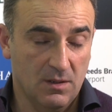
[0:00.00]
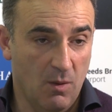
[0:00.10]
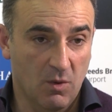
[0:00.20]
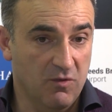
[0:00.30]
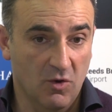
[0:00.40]

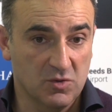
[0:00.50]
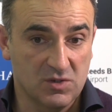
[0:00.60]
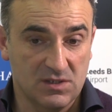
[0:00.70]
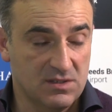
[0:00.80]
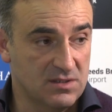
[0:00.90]
our
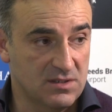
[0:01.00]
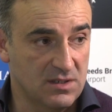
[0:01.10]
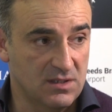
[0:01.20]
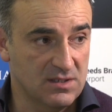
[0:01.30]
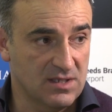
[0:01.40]
focus is
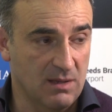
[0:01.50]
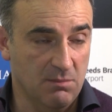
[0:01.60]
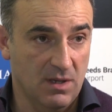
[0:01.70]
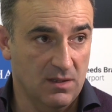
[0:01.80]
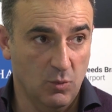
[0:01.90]
in this
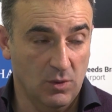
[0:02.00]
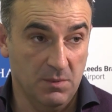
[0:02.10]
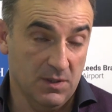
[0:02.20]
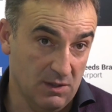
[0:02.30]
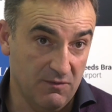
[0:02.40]
game. It will
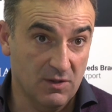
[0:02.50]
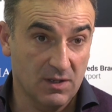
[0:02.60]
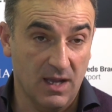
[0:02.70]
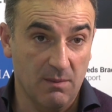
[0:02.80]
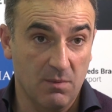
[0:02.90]
be a difficult
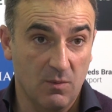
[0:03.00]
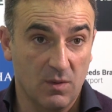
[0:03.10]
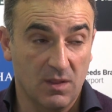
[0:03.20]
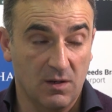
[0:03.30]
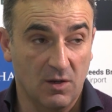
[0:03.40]
game
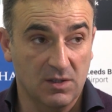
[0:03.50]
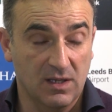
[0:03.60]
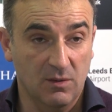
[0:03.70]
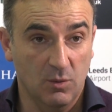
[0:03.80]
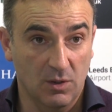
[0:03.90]
with
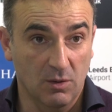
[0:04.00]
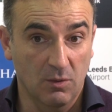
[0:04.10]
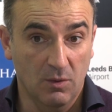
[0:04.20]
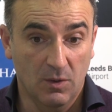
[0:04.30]
Nottingham, we know.